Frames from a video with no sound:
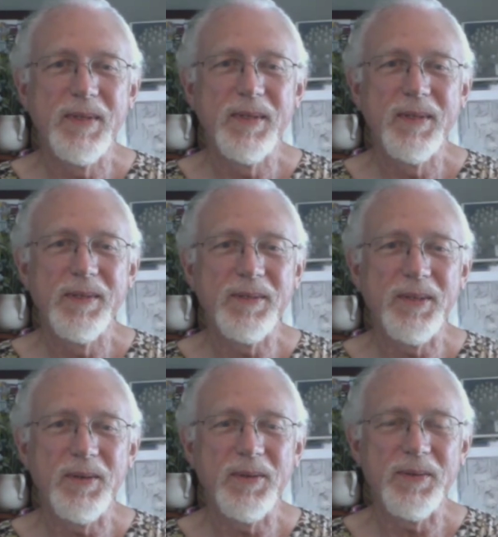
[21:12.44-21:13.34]

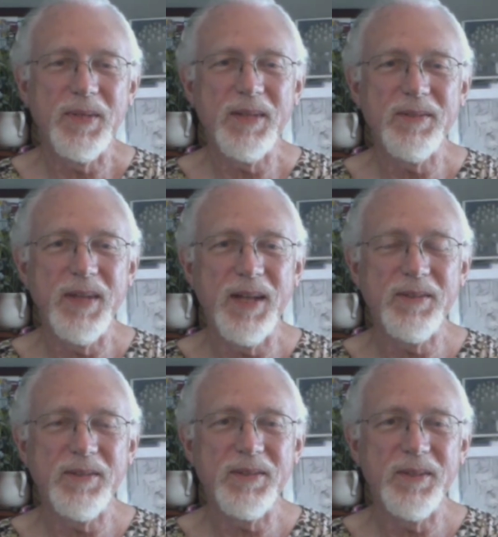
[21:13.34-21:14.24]
So that's
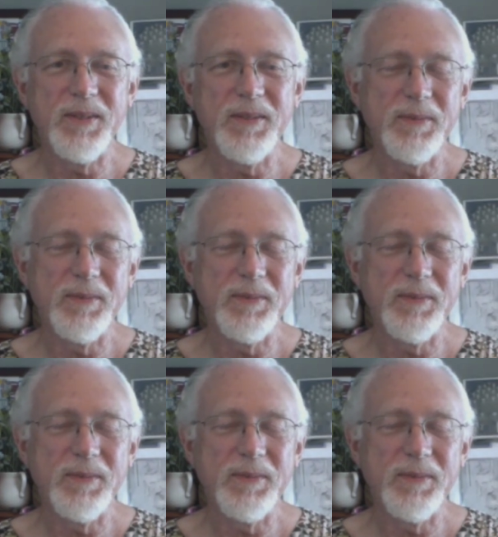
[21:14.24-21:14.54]
that's the